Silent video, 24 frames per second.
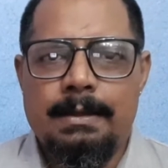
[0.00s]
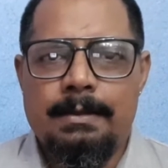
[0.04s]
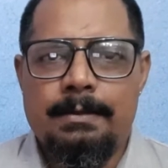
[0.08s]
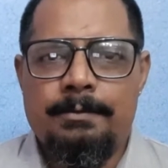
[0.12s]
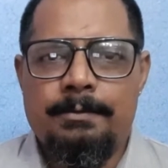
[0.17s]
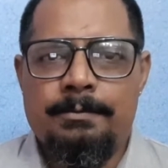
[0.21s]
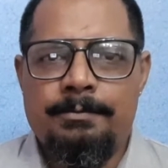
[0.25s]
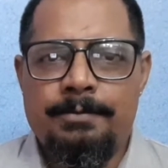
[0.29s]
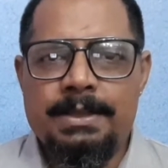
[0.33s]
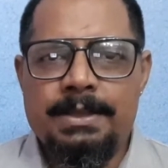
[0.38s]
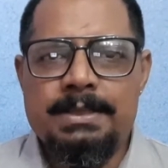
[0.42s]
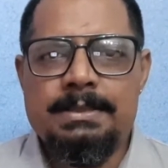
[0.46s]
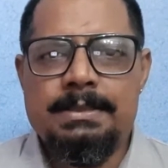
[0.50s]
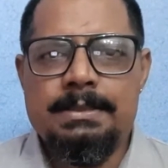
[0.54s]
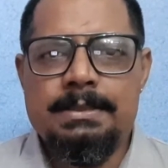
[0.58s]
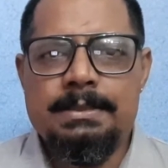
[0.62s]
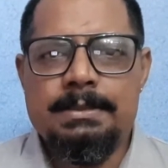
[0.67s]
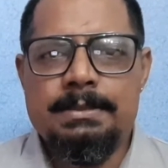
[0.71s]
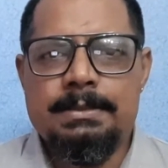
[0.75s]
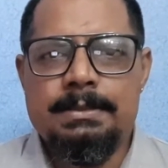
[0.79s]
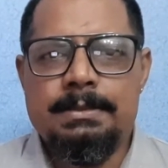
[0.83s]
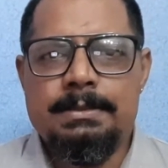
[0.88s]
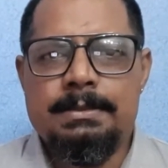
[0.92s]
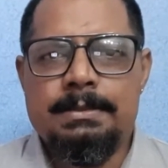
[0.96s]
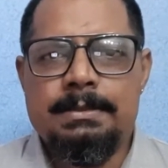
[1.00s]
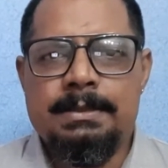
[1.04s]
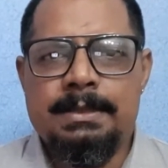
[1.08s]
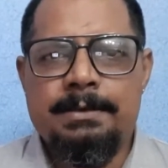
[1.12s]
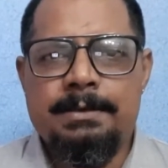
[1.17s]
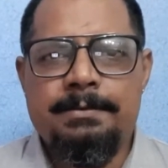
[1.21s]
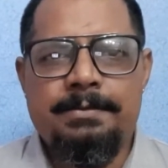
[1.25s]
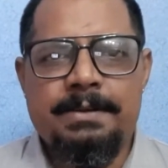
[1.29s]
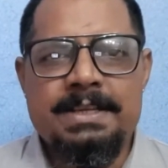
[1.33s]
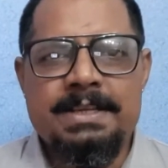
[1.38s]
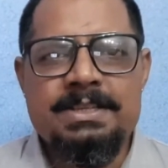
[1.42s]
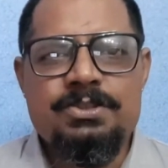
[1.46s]
with the
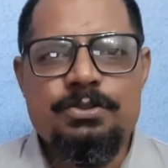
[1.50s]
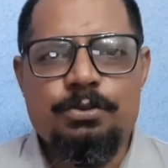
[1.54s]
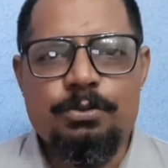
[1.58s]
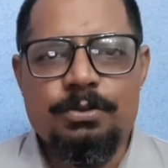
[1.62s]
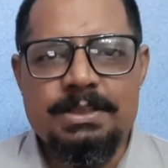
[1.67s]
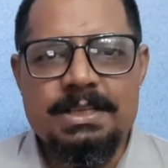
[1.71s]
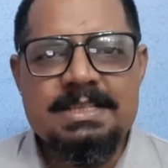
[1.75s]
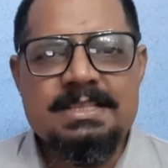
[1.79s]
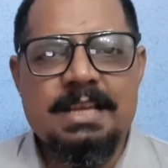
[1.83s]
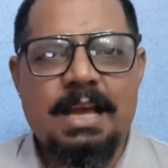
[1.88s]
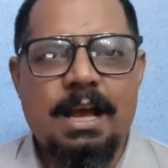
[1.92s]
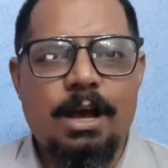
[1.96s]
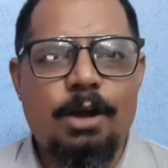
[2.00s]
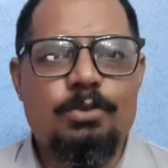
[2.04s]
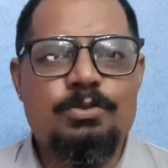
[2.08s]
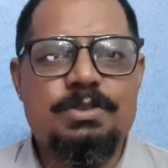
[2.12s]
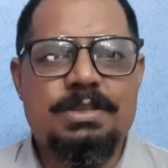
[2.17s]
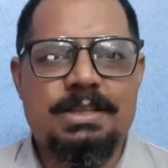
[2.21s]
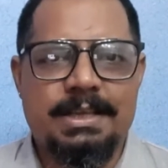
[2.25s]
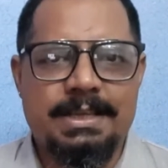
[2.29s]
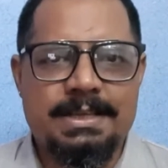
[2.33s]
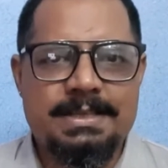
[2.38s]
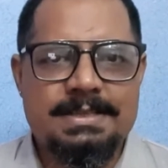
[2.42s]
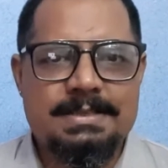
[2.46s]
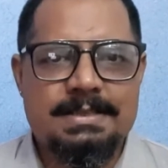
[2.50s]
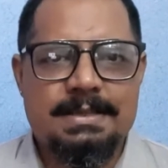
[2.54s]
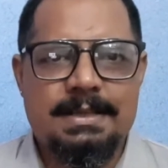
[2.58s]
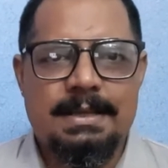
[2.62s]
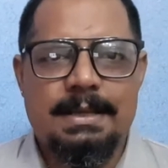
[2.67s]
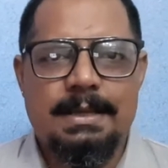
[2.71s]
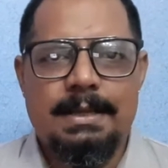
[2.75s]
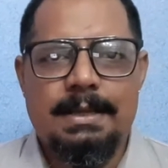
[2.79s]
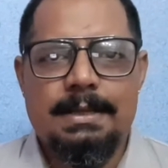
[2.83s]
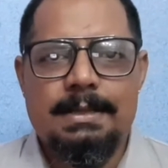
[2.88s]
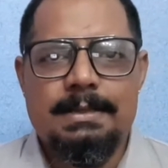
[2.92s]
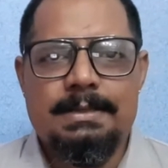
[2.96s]
reference to this house is
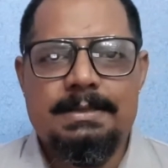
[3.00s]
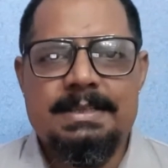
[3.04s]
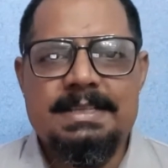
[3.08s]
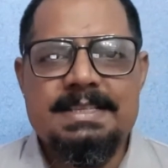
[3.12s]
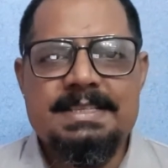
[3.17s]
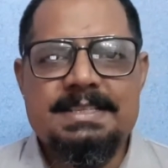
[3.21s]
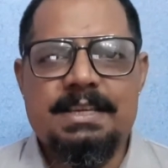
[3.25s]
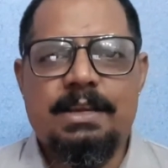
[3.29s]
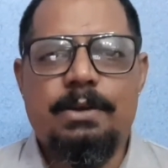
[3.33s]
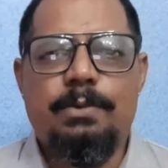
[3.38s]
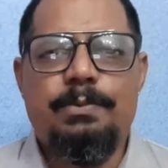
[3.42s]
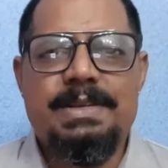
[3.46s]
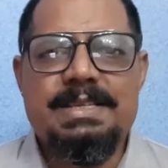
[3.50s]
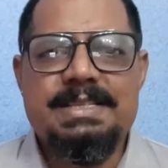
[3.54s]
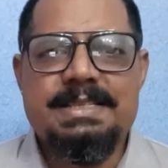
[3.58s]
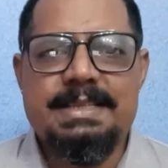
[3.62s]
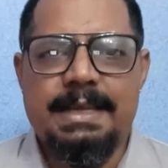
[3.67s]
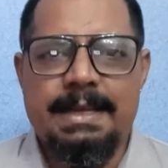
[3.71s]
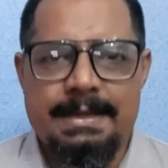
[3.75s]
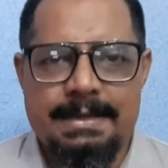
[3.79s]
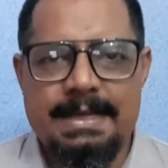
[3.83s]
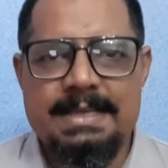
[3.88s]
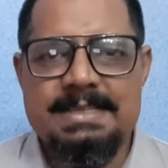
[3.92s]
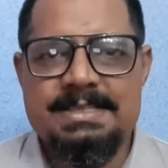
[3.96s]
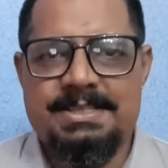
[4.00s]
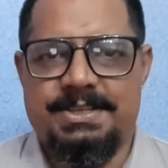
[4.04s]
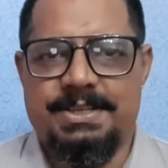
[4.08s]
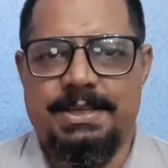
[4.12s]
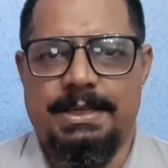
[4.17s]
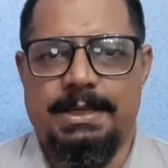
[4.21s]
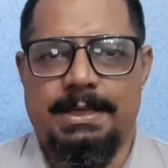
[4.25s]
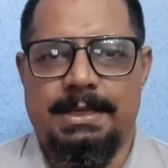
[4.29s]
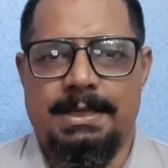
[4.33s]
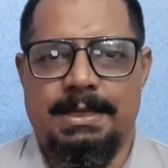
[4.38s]
the service industry.